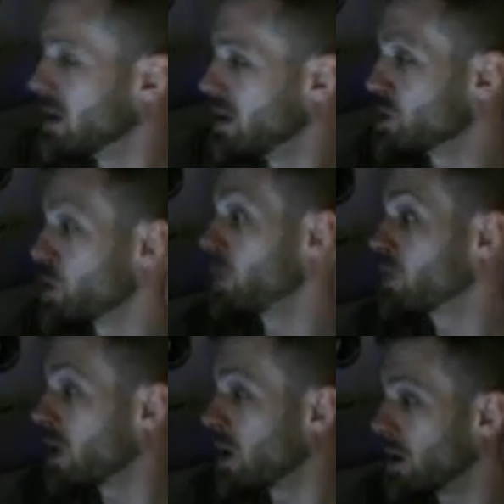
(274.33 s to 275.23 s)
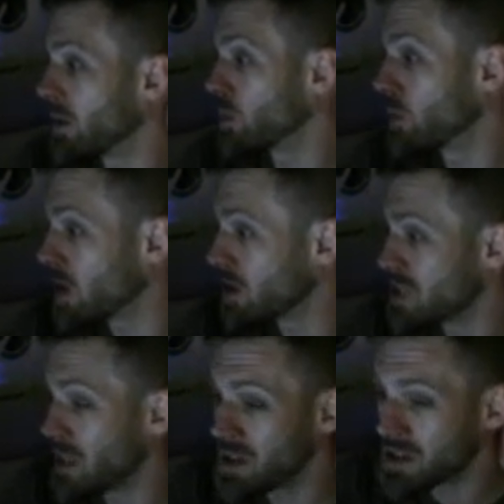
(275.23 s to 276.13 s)
So we've got a
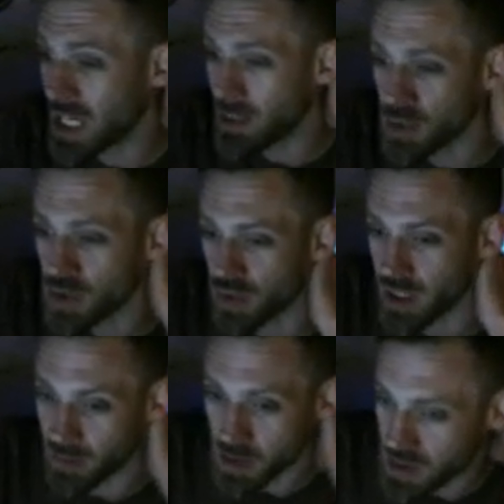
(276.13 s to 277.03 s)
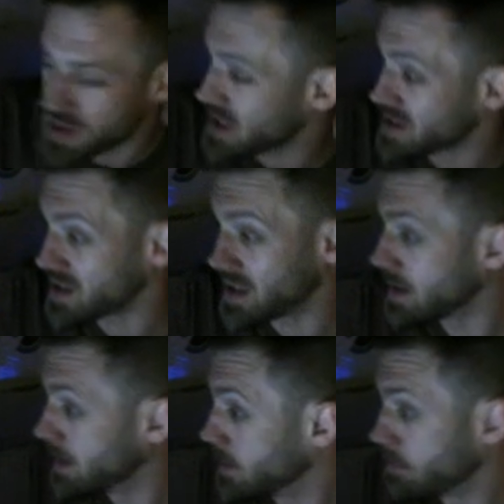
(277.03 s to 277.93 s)
semi-stable stream. It's been tested.
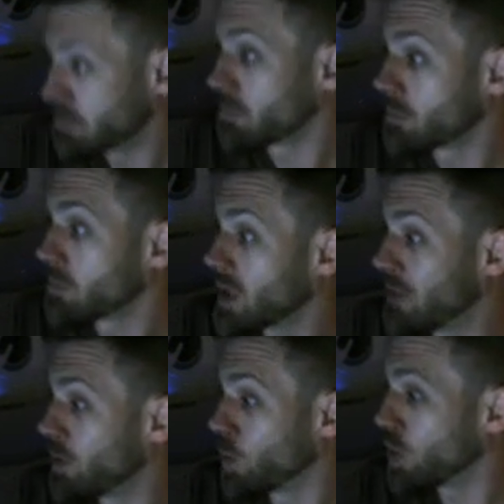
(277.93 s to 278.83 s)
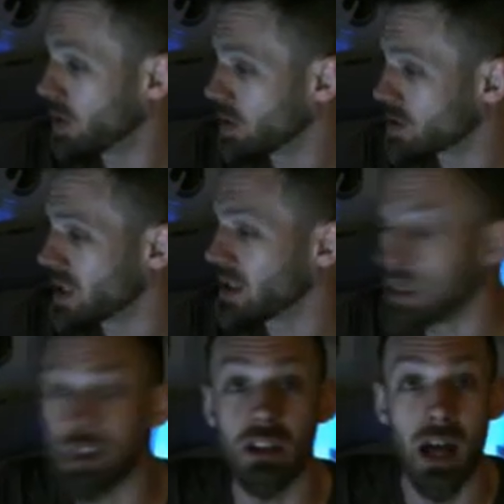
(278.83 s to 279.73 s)
If it works like
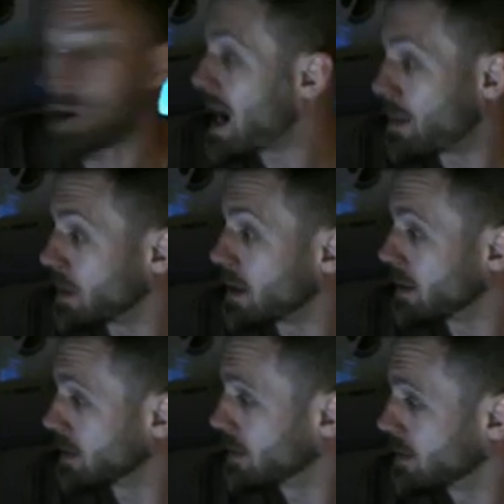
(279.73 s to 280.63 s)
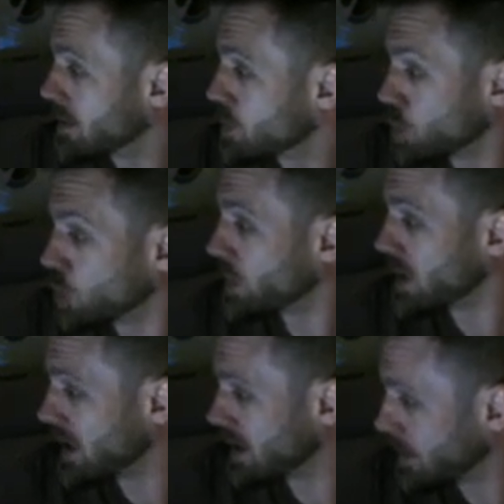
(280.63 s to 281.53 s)
this, I'm happy. It's all we
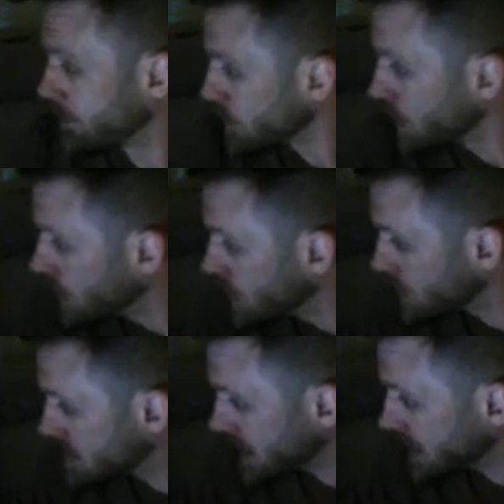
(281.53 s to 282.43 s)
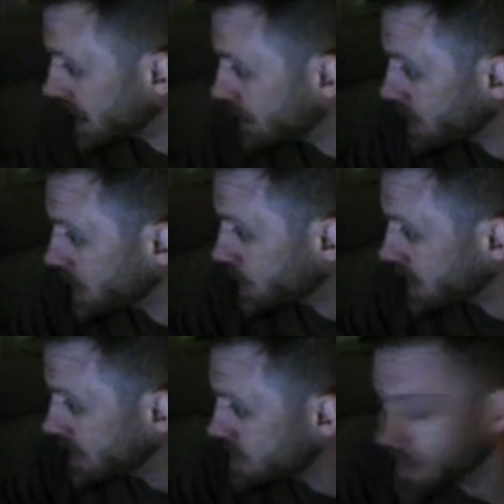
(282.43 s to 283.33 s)
need. We can take the knight and play queen
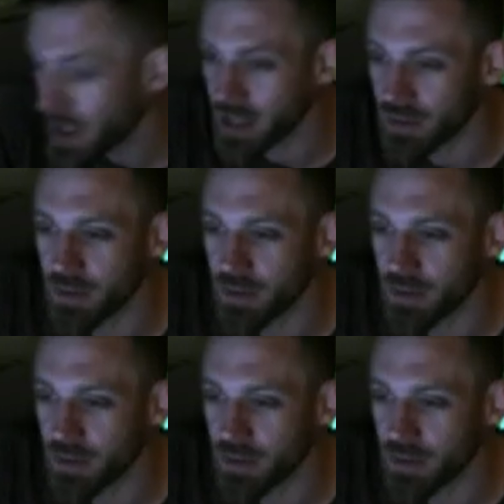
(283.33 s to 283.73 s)
h5.